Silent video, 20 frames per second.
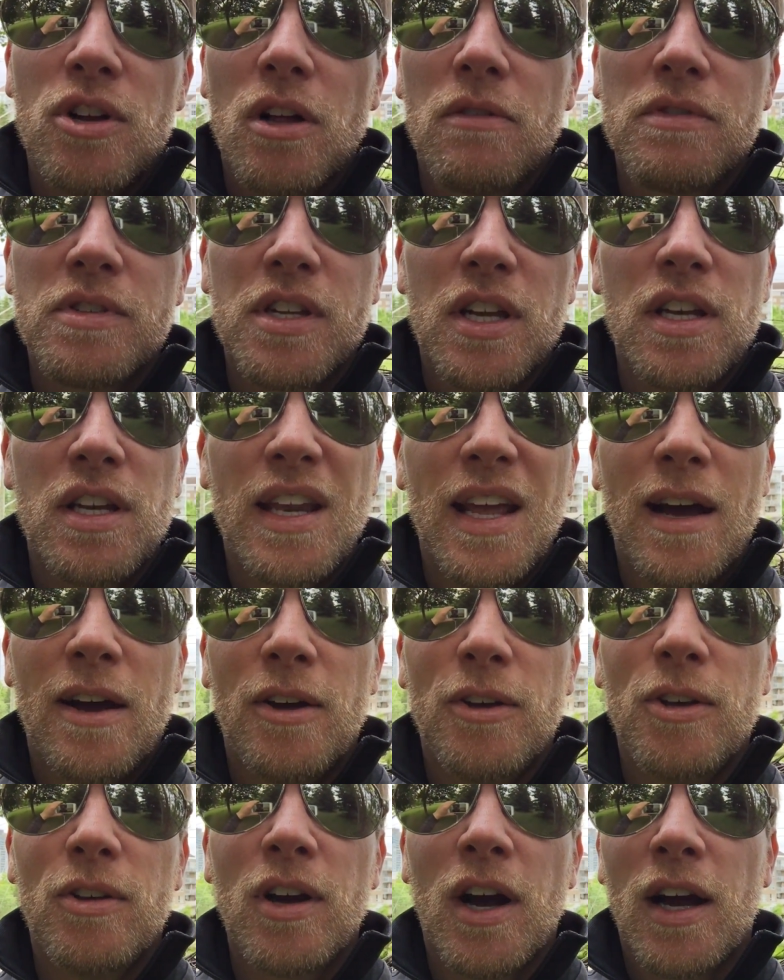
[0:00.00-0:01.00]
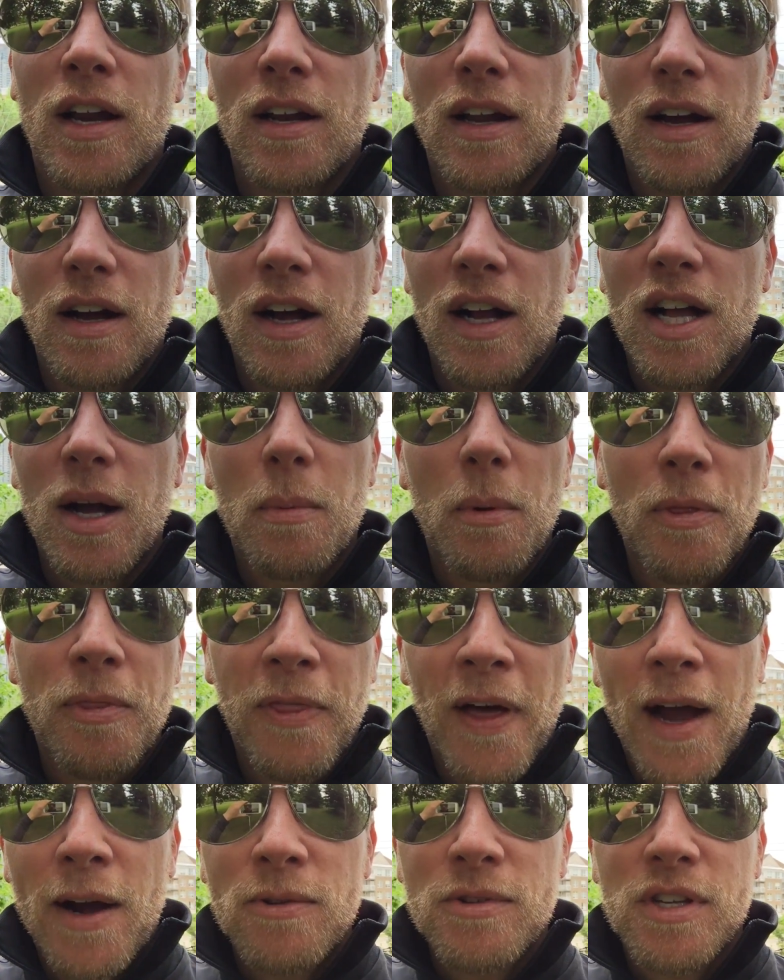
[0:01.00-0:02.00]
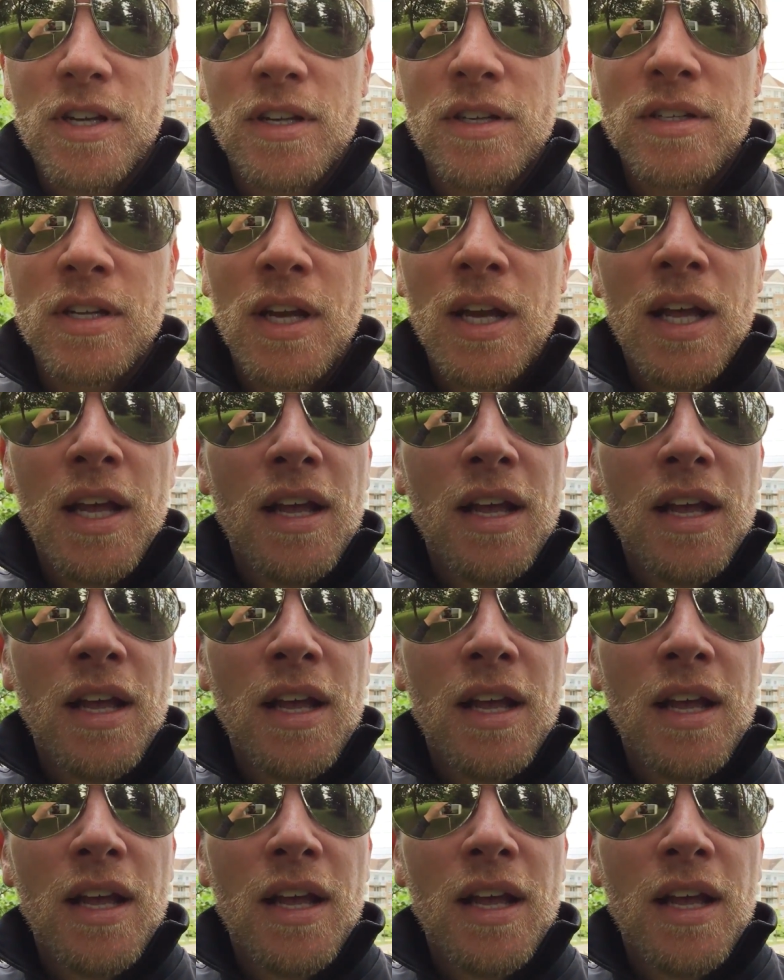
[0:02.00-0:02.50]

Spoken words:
All of a sudden now you got a couple thousand,